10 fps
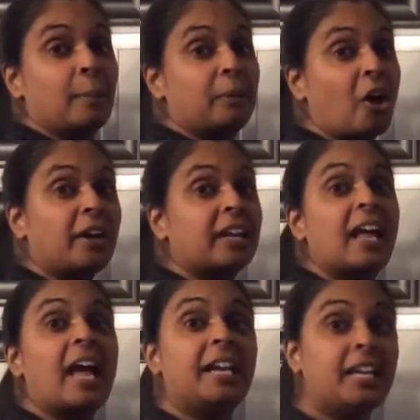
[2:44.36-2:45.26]
plot at
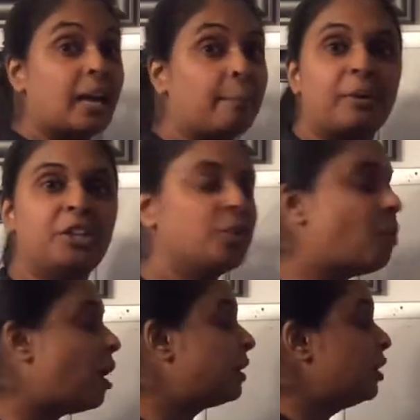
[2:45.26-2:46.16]
any number you
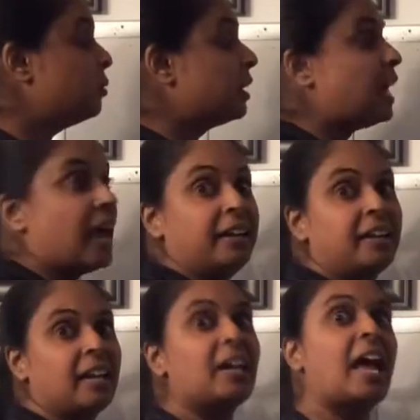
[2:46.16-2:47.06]
want, and you can end it
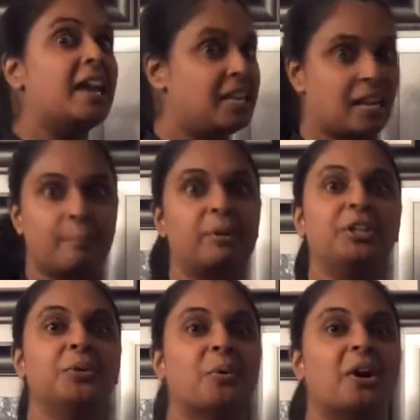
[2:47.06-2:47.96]
at any number
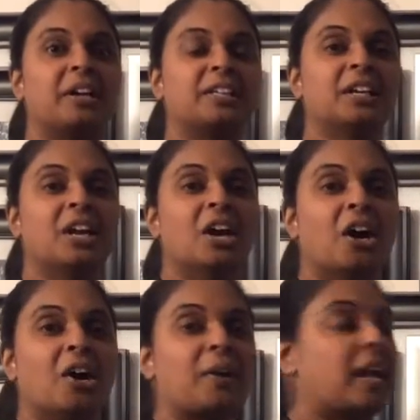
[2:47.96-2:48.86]
you want.
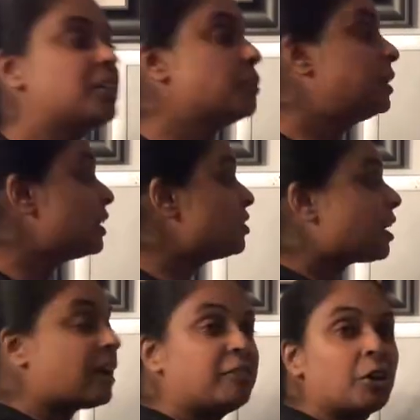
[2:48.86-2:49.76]
Okay, so it does not
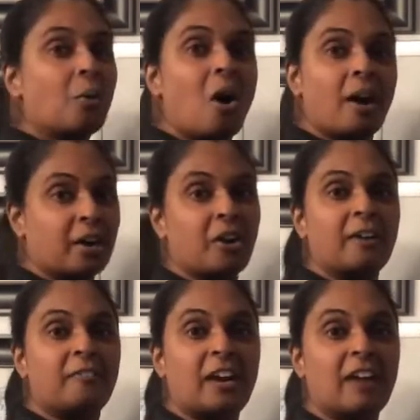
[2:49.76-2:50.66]
have to go on and
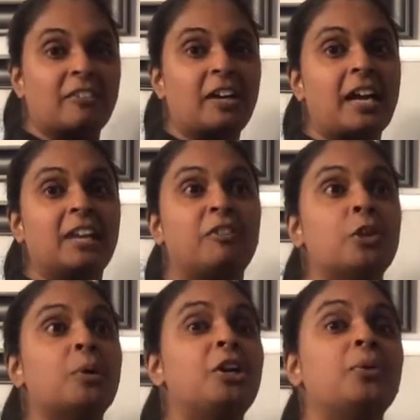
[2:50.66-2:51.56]
on forever. And if
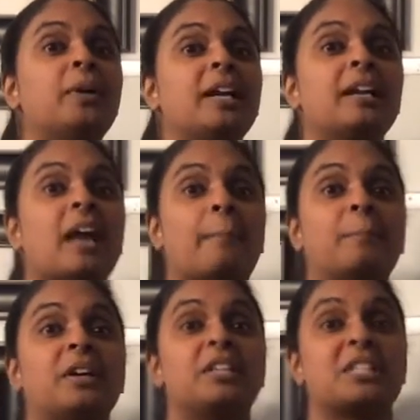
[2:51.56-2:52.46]
you are doing
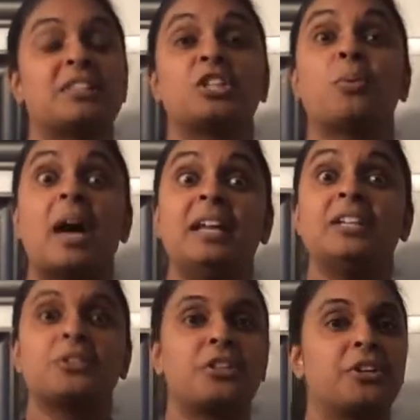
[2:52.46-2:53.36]
numbers in the
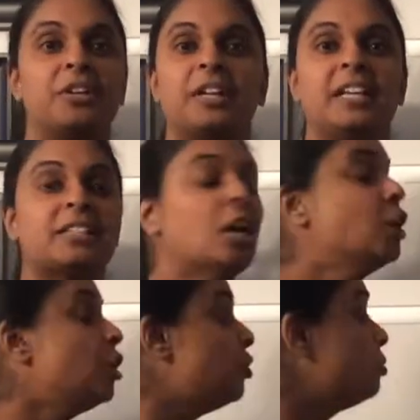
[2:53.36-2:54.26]
20s or 30s, you